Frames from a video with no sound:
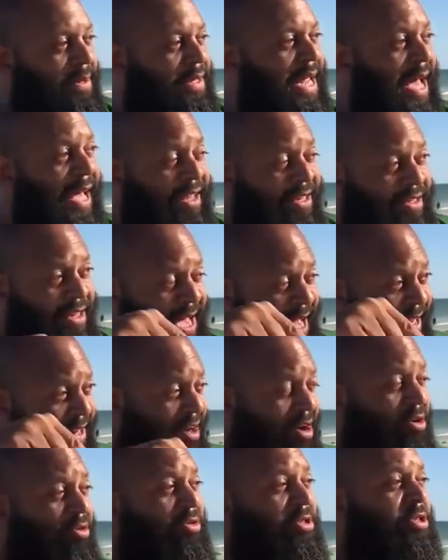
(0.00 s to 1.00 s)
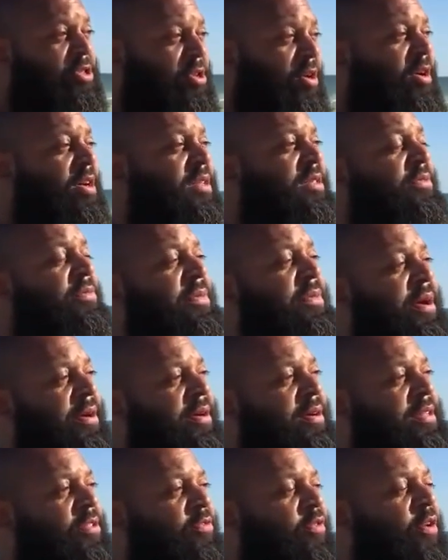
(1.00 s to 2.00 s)
Civil but not war. not on the soils of
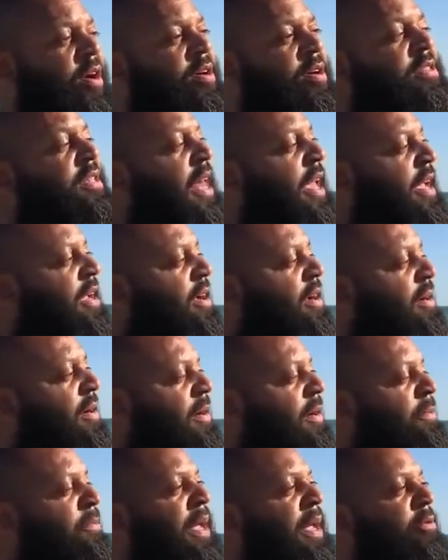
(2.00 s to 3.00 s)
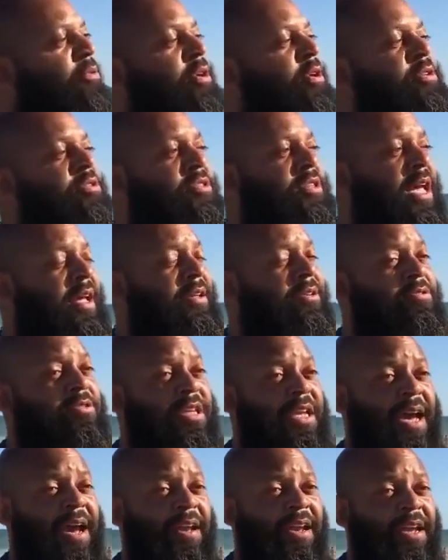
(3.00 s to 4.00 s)
America. As far as like a, a big war, you see how, you
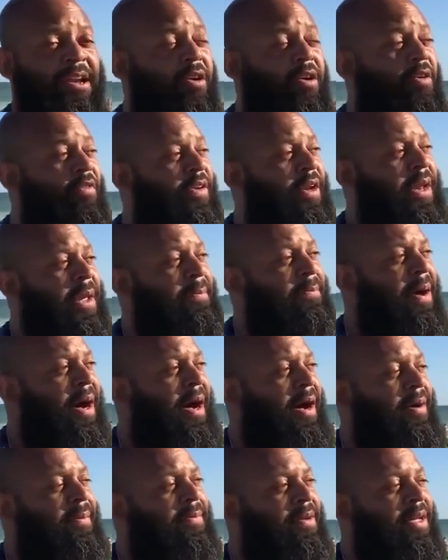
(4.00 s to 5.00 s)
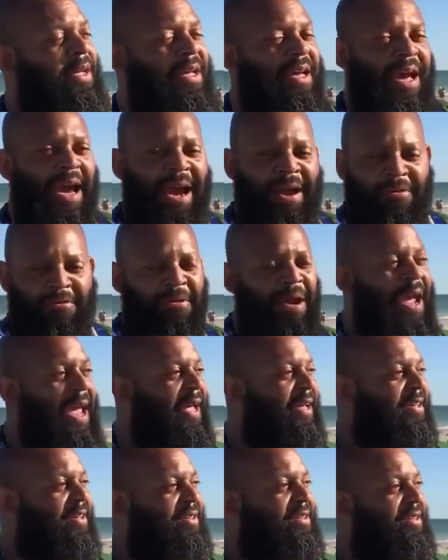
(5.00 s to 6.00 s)
see how they go over and they bomb
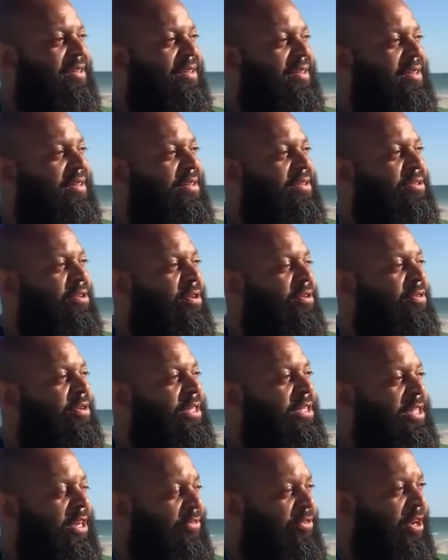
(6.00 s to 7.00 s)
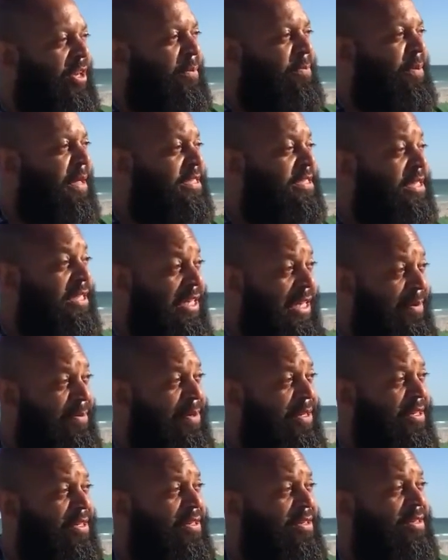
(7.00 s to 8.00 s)
Iraq, you know, and different other places, yeah.
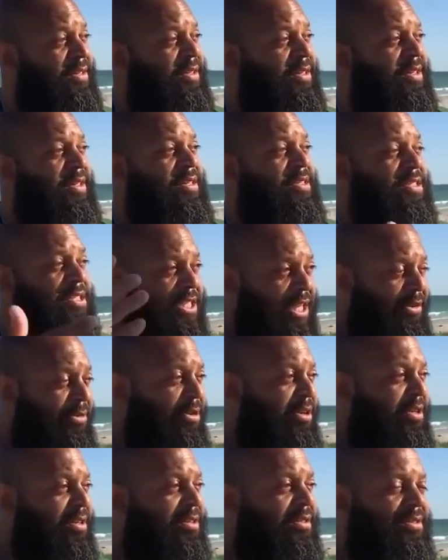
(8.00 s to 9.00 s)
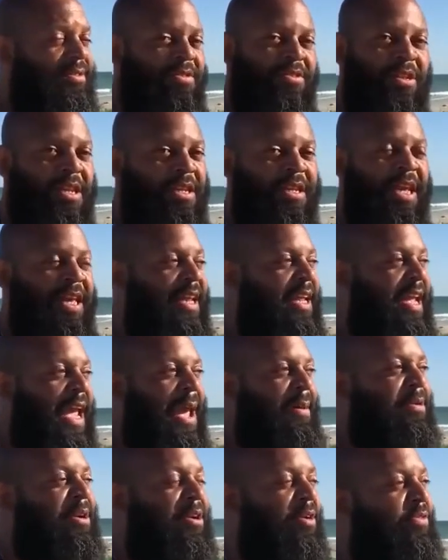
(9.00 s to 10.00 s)
Libya Syria. that
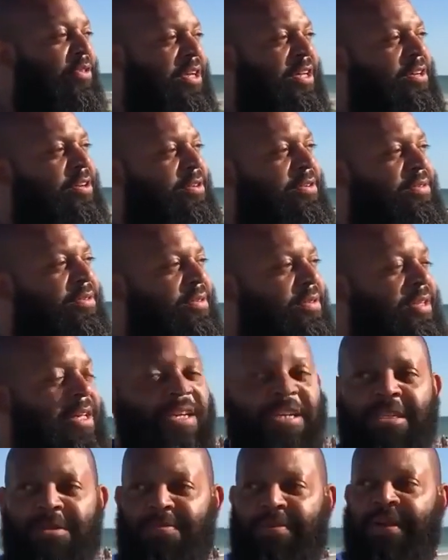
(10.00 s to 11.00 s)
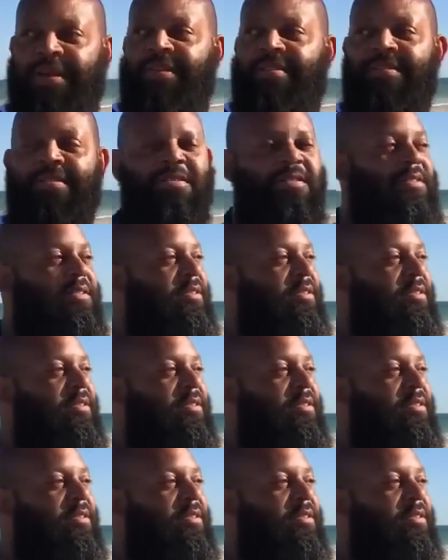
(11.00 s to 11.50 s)
ain't happening over here though. Look at this place.